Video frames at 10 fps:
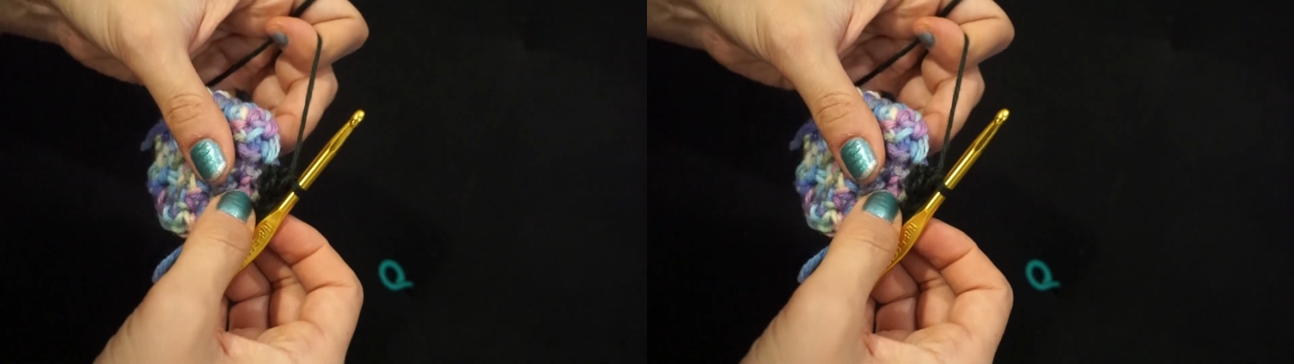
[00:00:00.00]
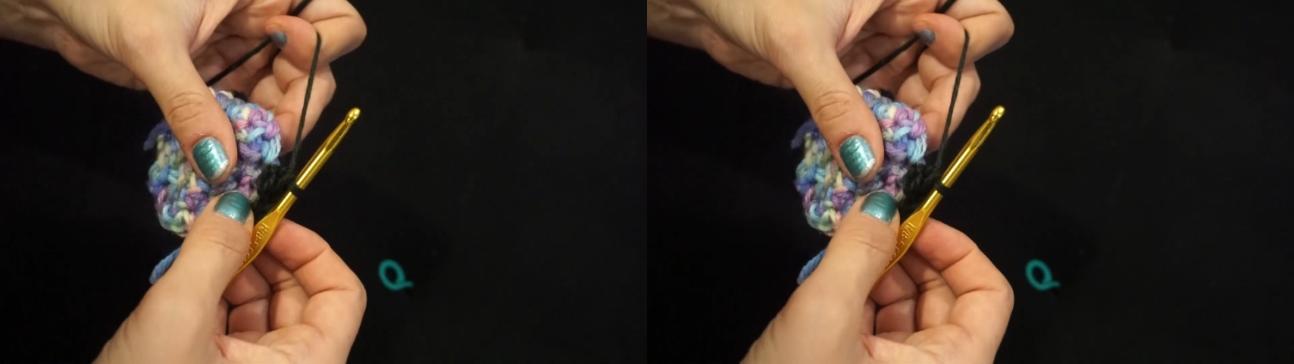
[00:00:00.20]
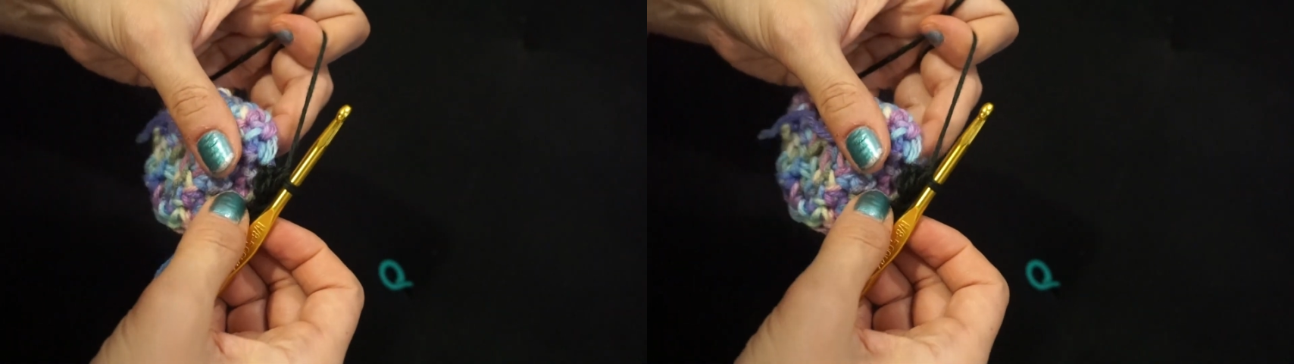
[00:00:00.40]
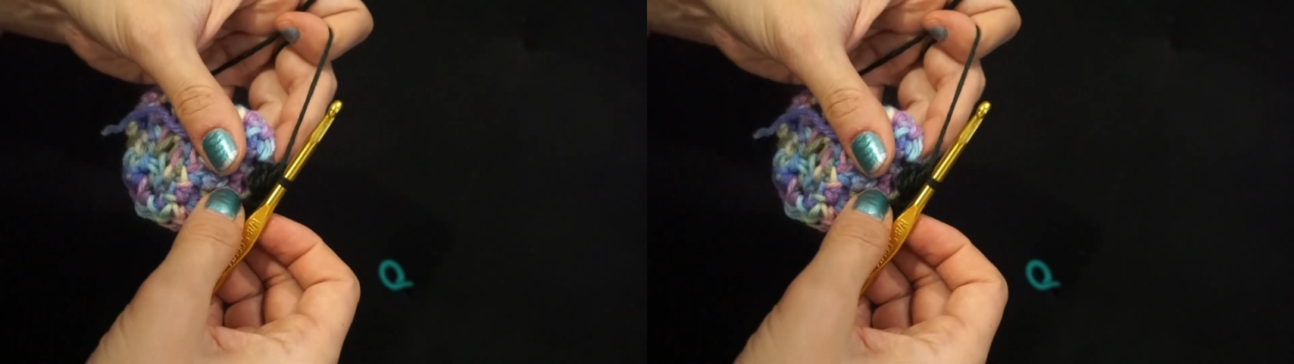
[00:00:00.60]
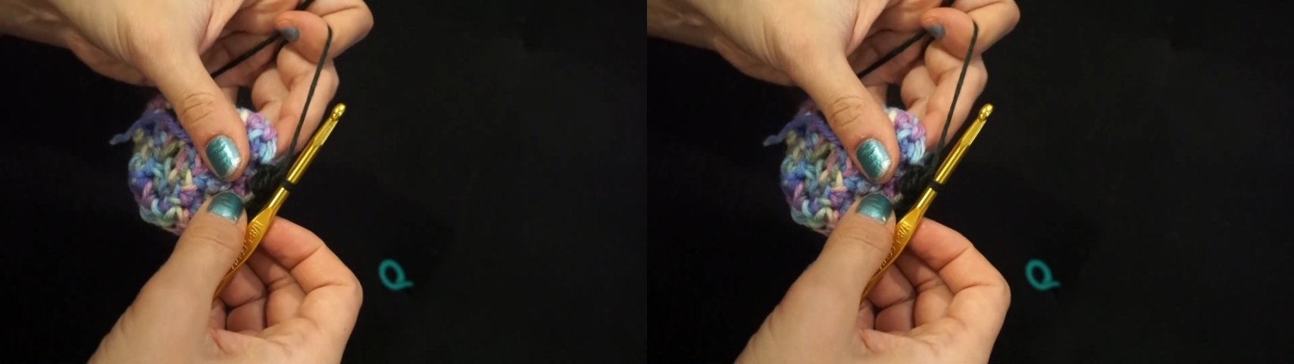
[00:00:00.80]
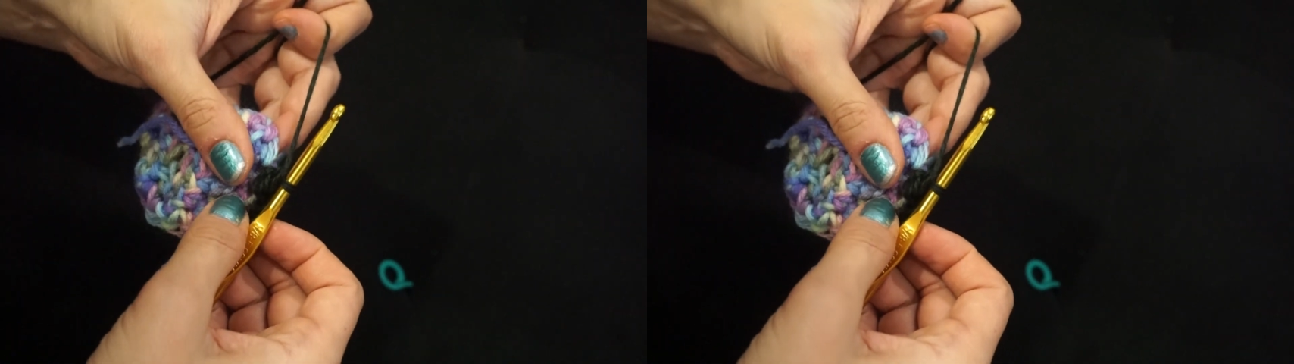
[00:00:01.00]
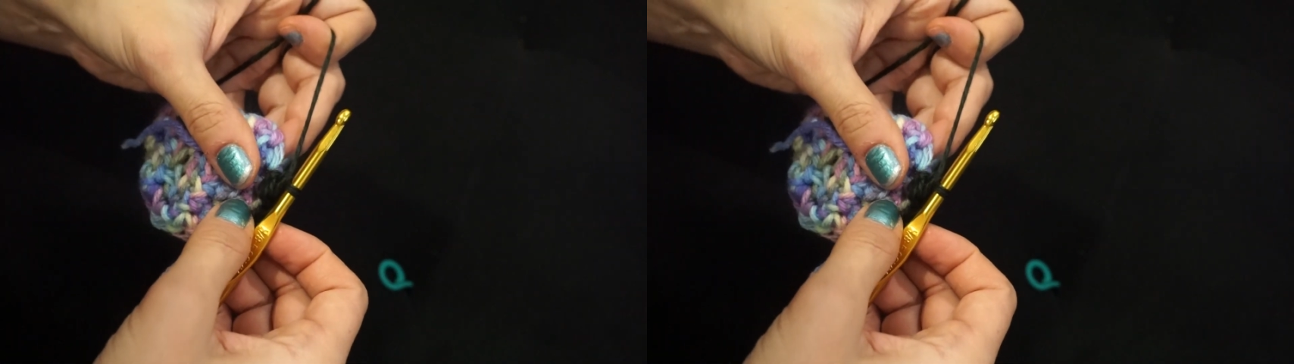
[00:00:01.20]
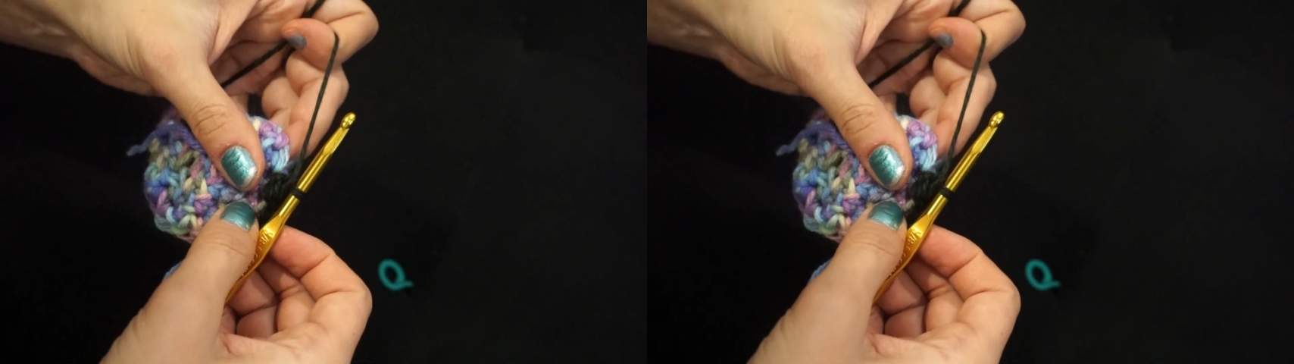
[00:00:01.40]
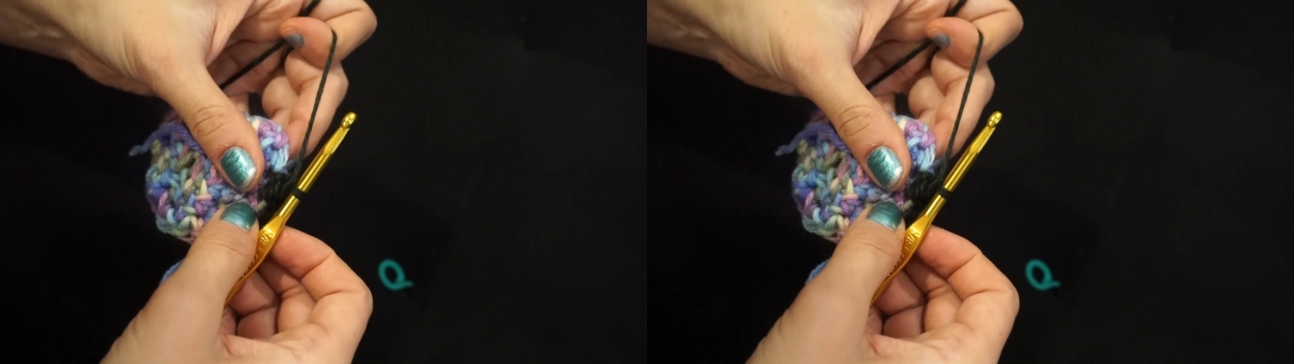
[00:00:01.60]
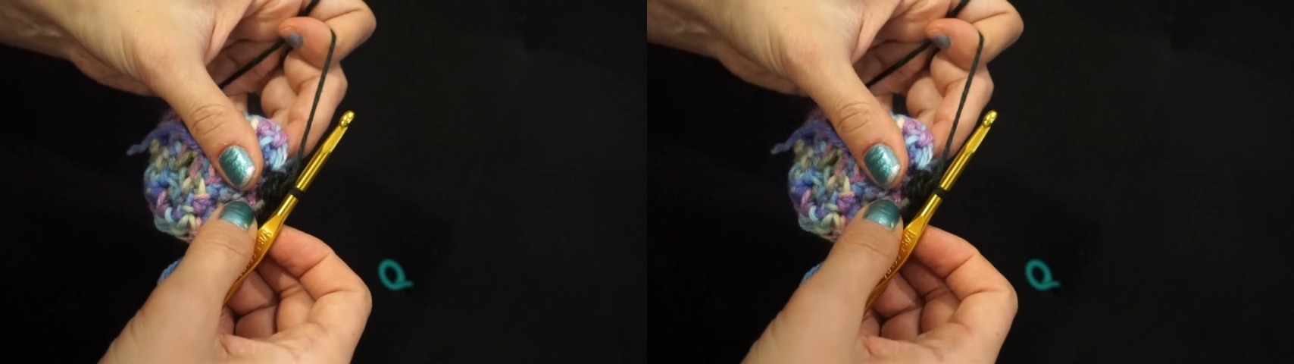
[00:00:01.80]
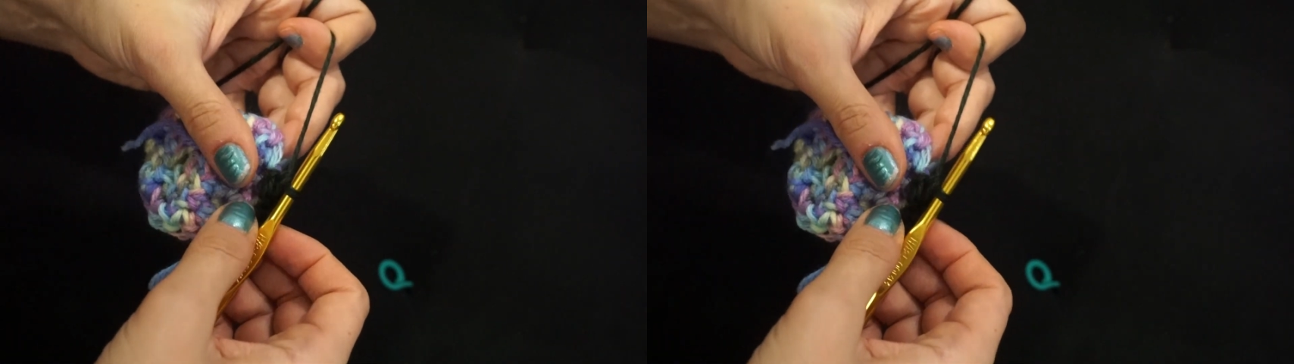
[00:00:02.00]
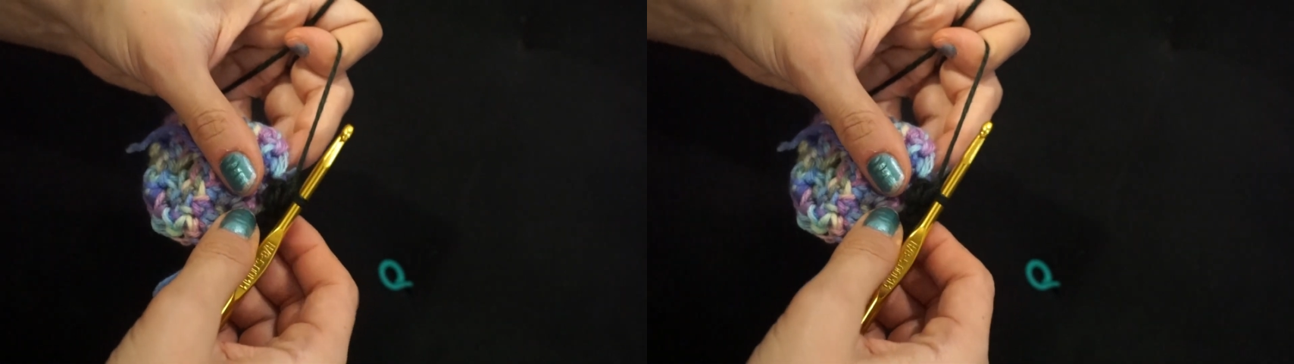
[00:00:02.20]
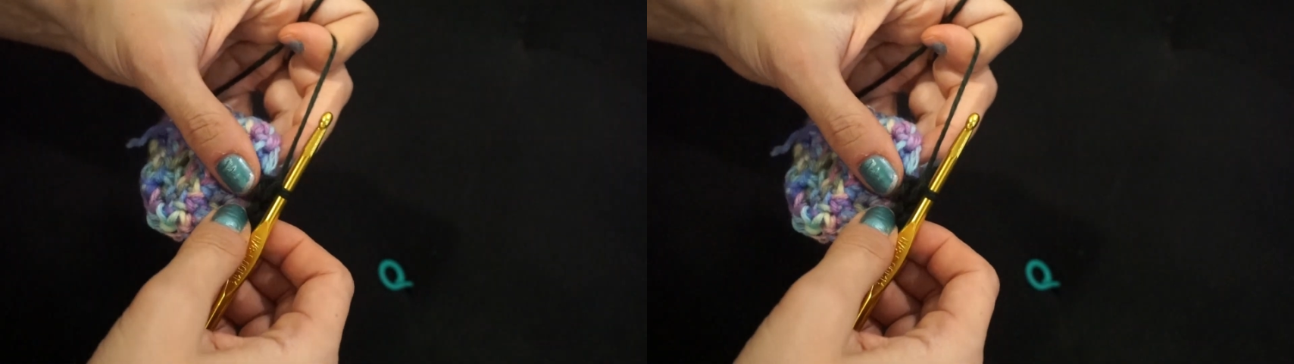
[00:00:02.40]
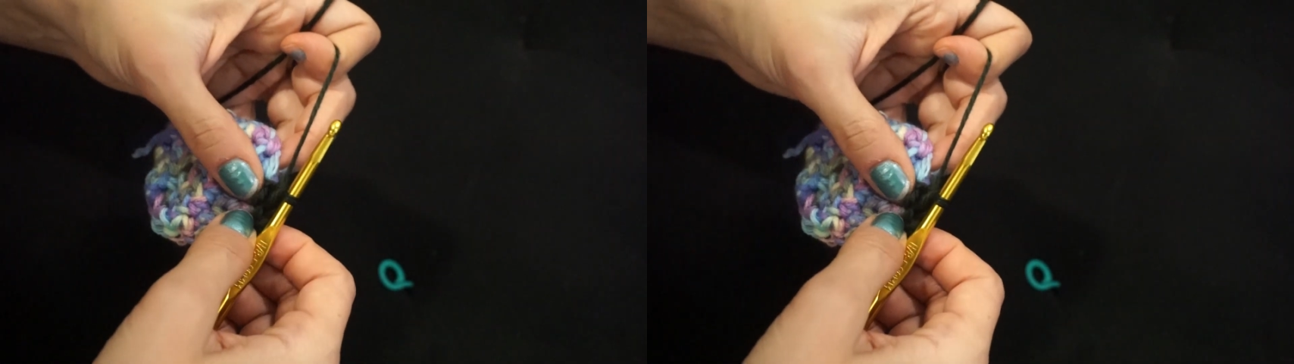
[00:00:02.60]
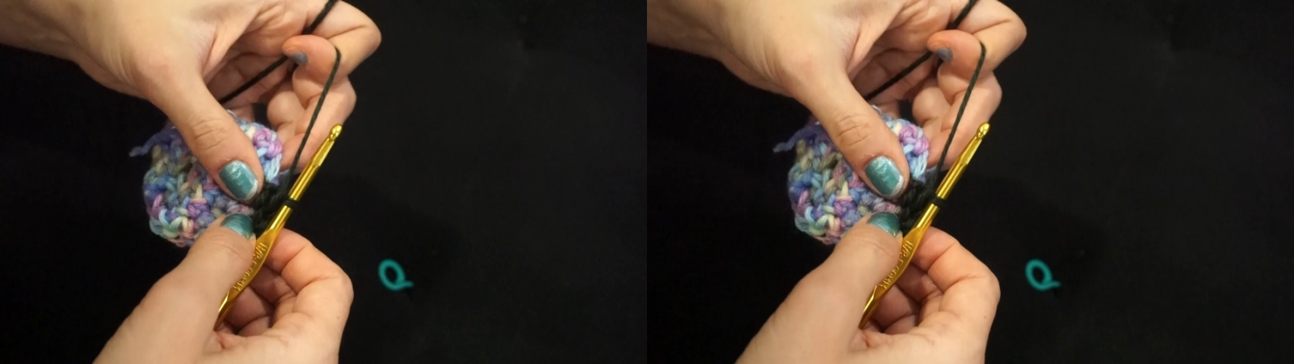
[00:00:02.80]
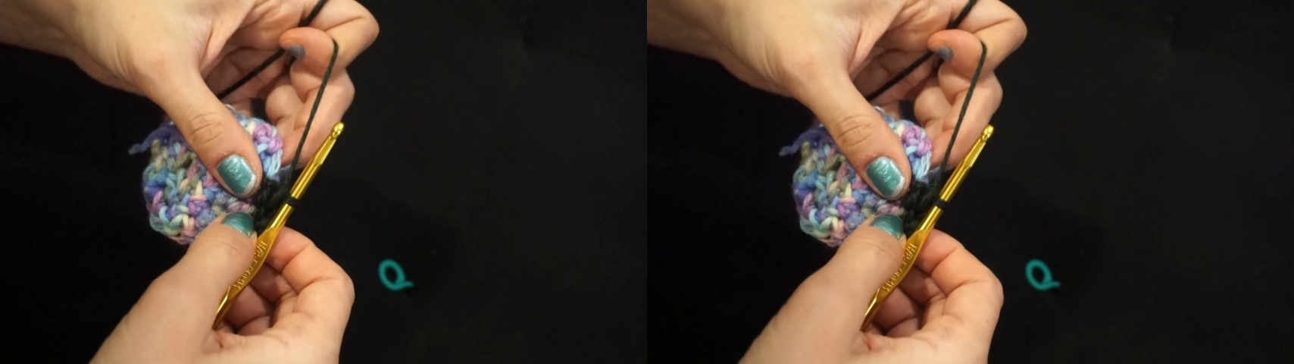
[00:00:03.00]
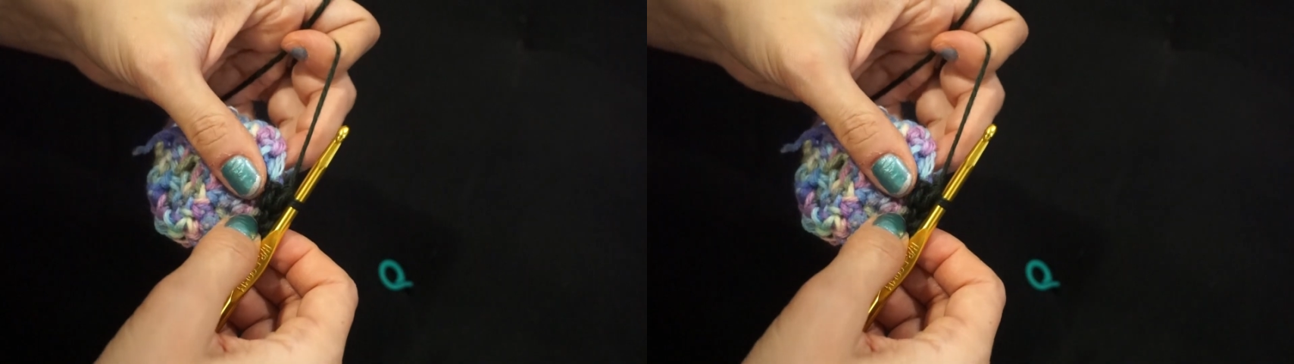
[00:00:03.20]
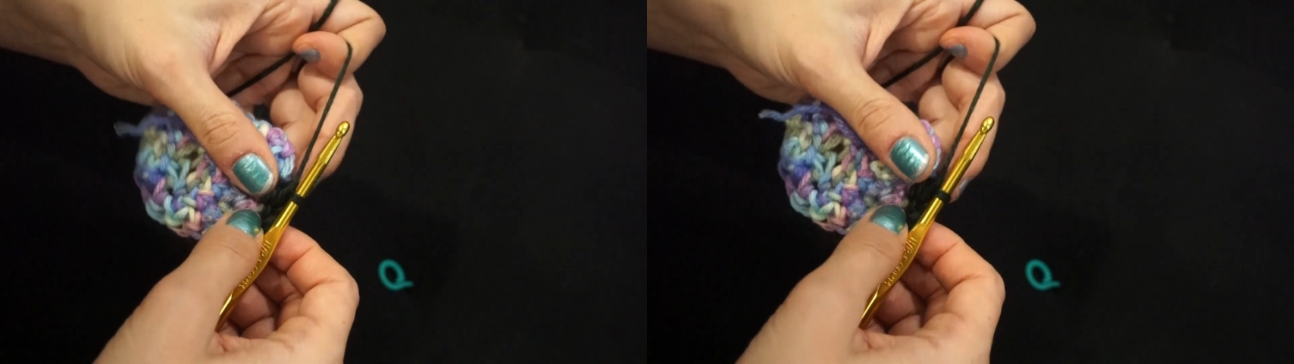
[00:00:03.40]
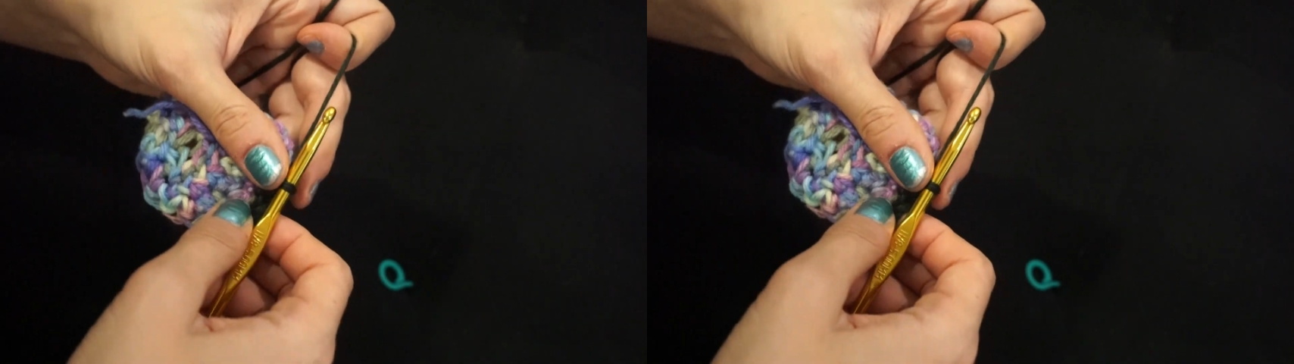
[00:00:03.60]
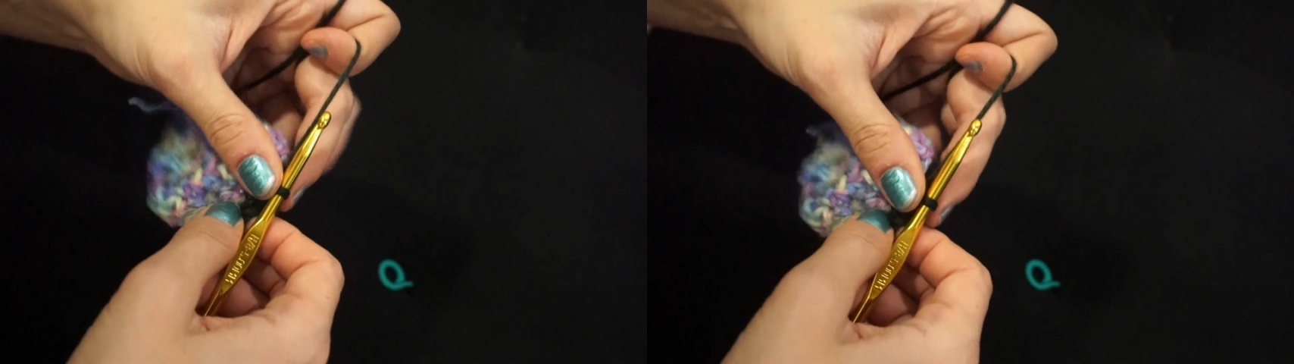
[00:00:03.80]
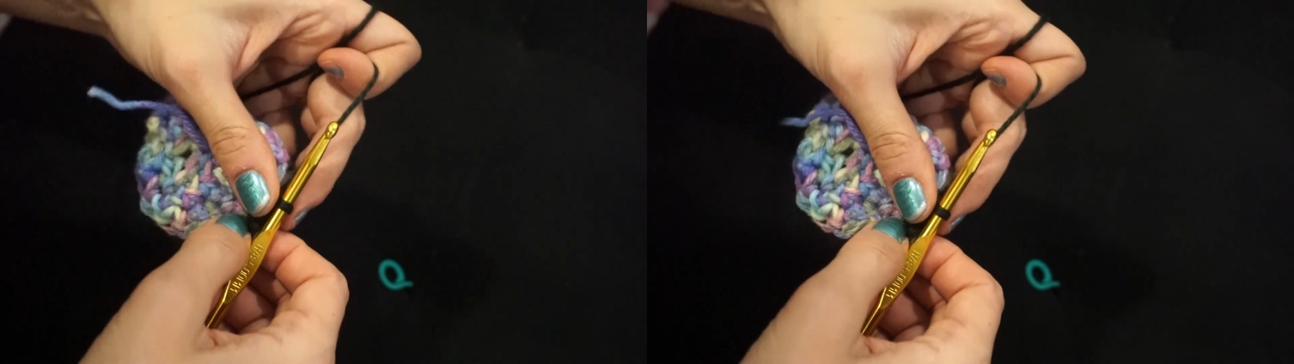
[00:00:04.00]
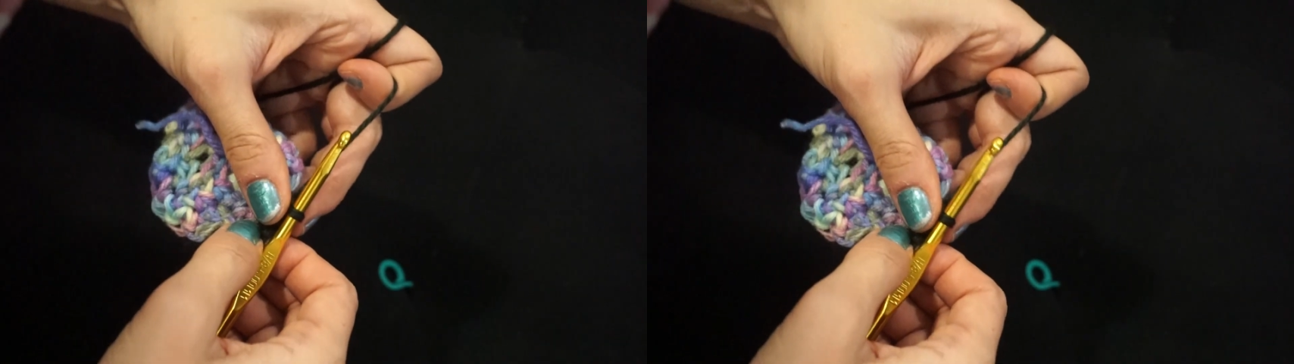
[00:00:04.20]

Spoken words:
No face is visible, so there are no lips to read.